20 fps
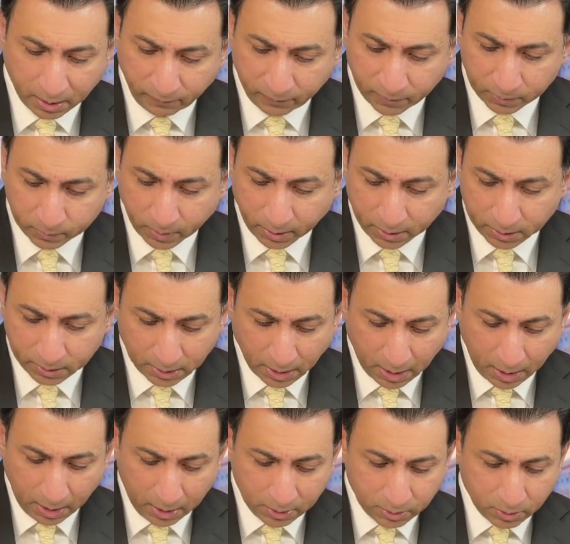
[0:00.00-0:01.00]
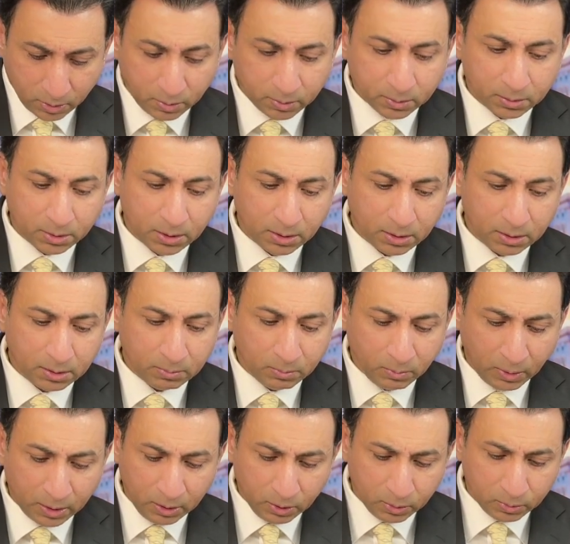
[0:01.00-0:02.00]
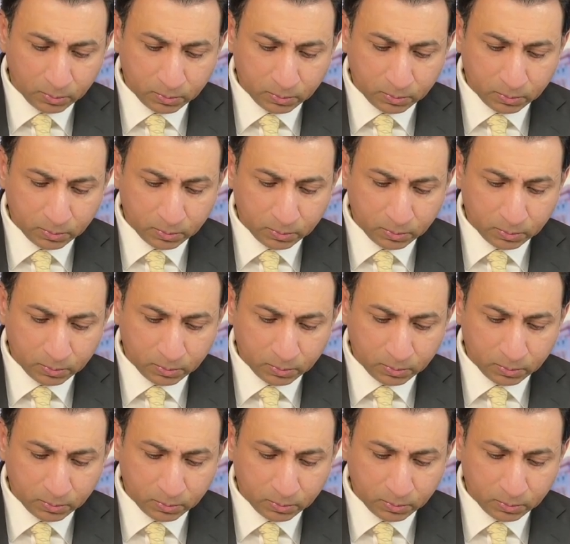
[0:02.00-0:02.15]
different ways. So when